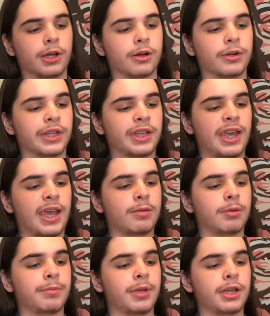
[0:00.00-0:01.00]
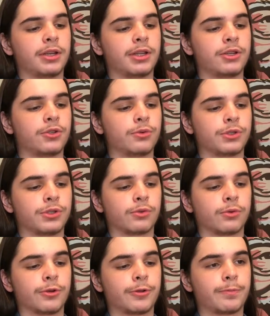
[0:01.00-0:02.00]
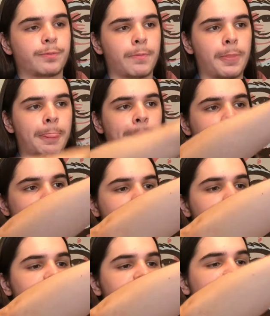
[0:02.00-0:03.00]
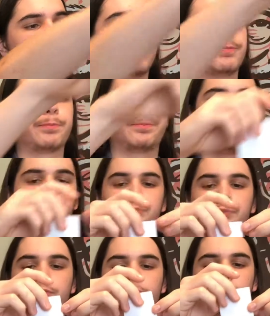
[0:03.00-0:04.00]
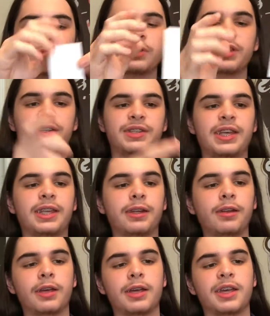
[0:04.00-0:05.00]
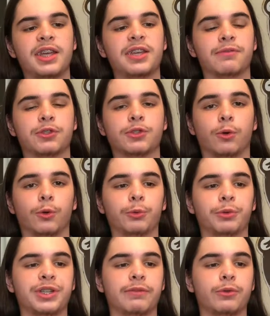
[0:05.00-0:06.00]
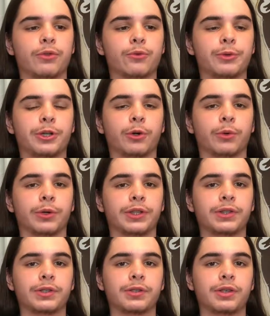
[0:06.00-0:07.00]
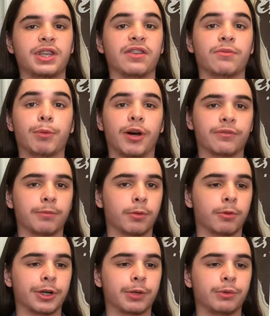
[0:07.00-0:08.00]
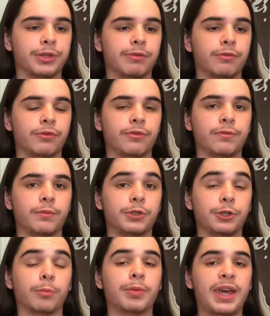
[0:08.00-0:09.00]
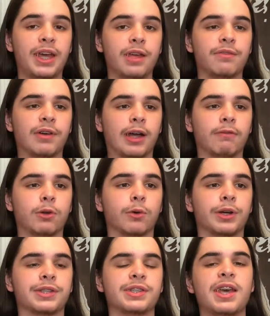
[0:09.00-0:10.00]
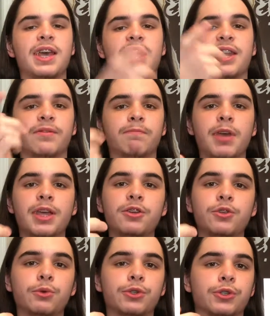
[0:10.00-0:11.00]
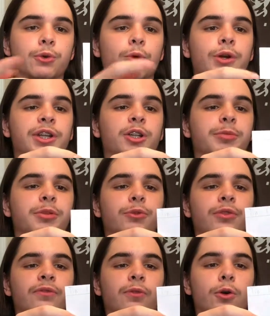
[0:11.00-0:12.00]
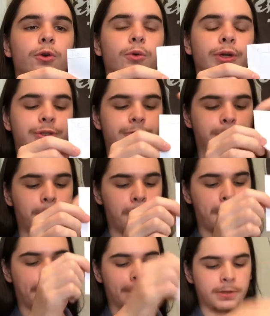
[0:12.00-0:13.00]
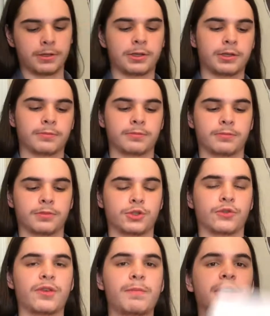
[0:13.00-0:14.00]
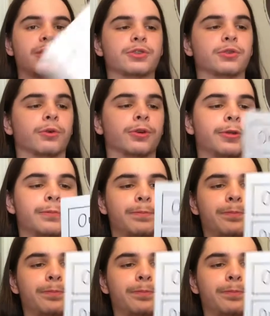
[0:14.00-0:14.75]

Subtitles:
card that can be made into a sword. Here's tin. Tin, if sold, will give you 3 coins. If bought from the market, you'll pay 5 coins. And if made into a sword, it'll be worth 4 coins. So if I make a sword,